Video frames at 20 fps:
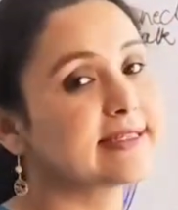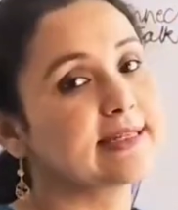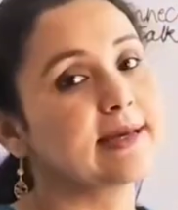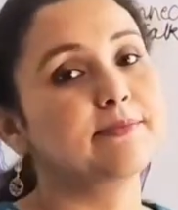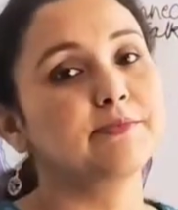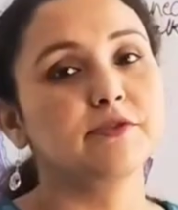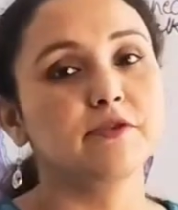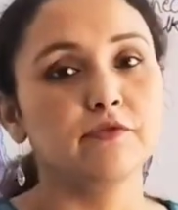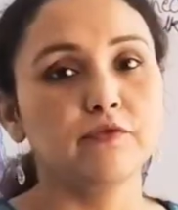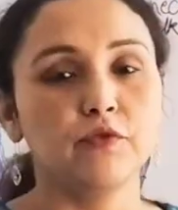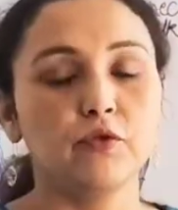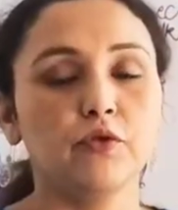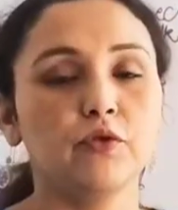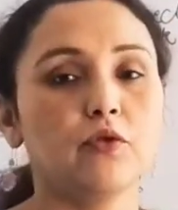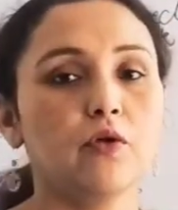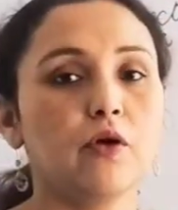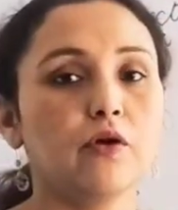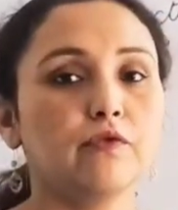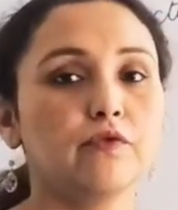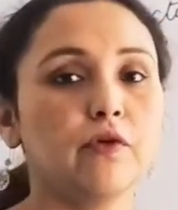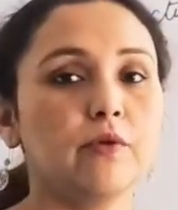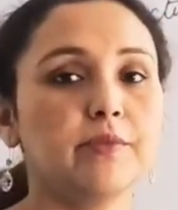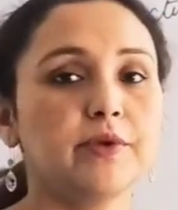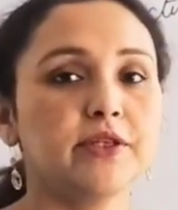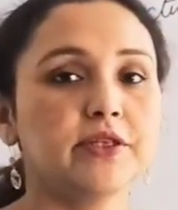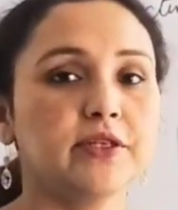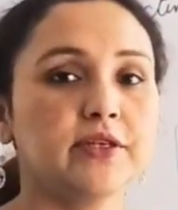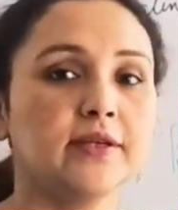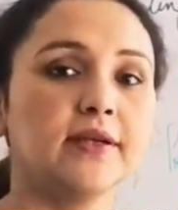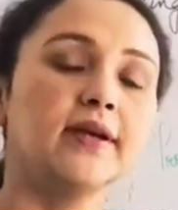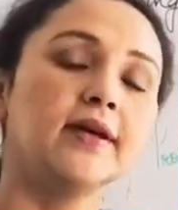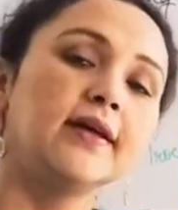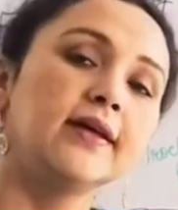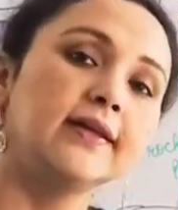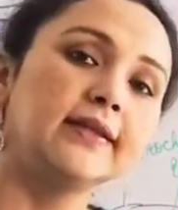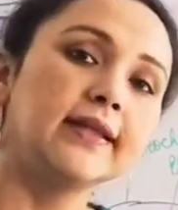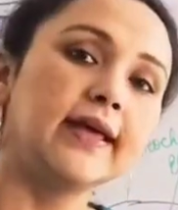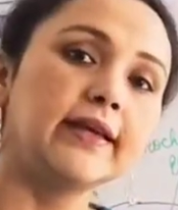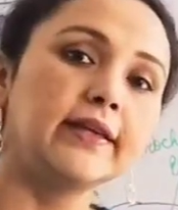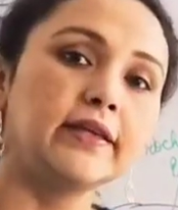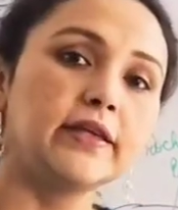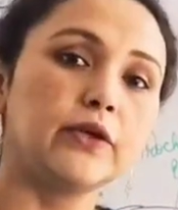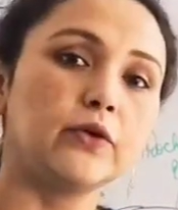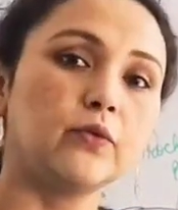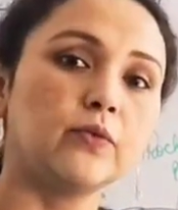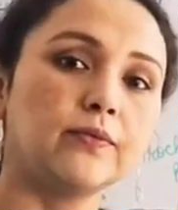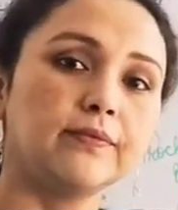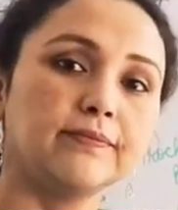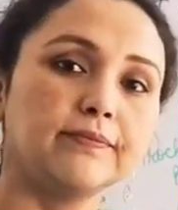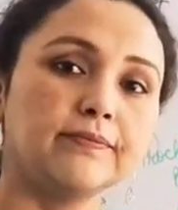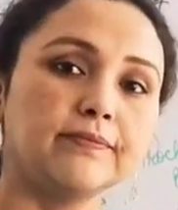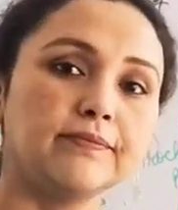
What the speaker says: steps of notochord formation. Thank you.